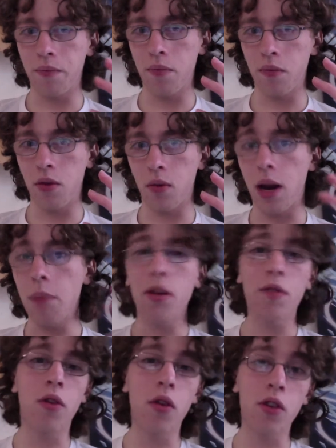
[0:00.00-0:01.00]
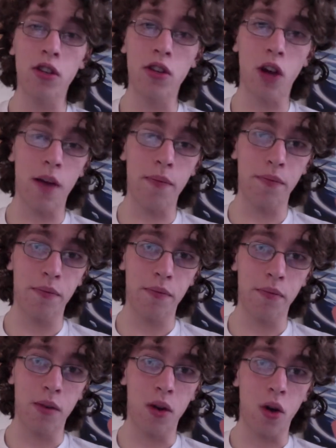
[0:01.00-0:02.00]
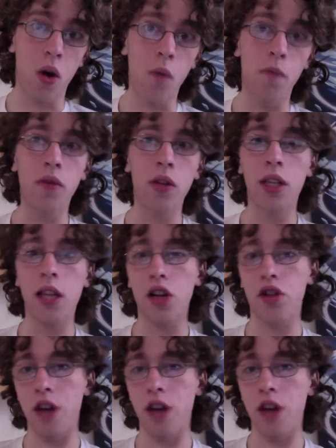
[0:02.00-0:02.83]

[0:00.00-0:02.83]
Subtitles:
hopefully next chapter they will eat pear,